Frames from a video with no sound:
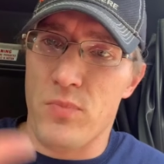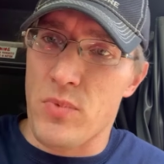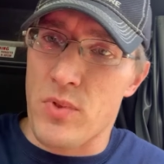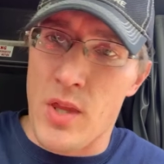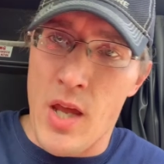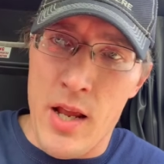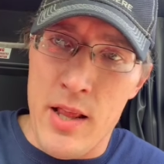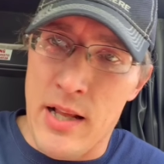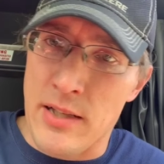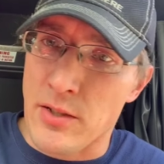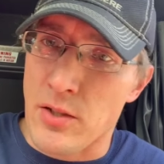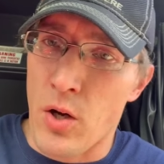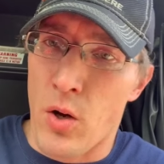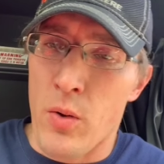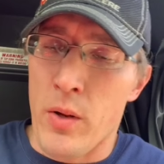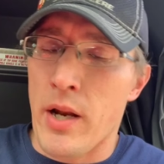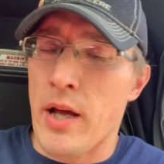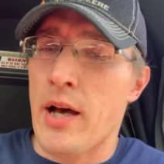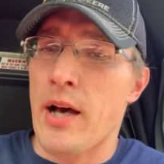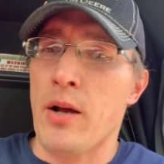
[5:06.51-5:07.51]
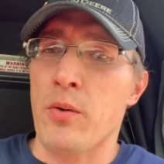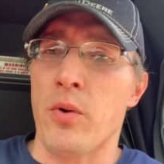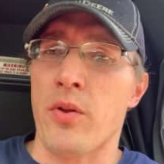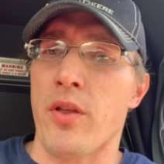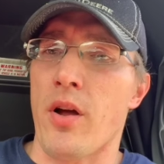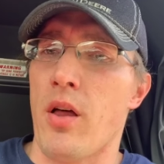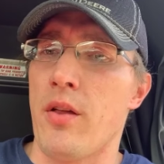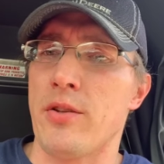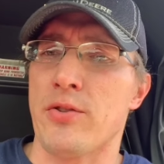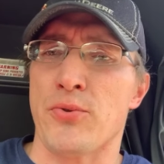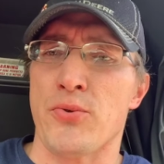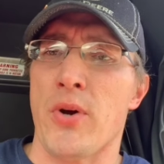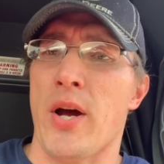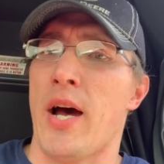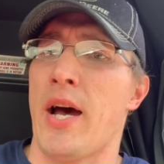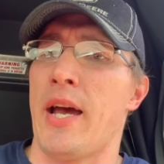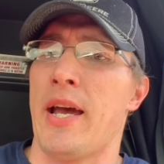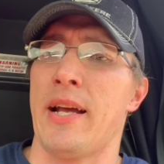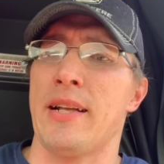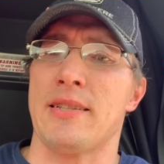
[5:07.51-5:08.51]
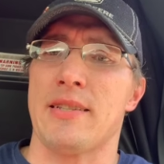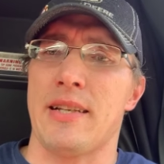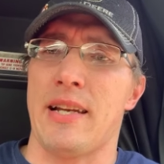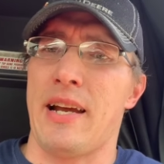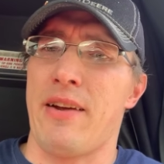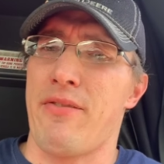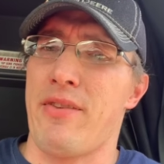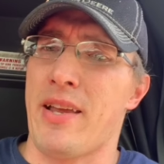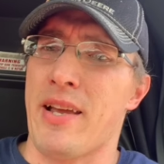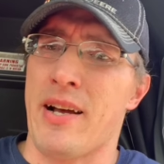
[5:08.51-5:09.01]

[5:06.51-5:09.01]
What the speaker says: thing that's going on with all these riots and everything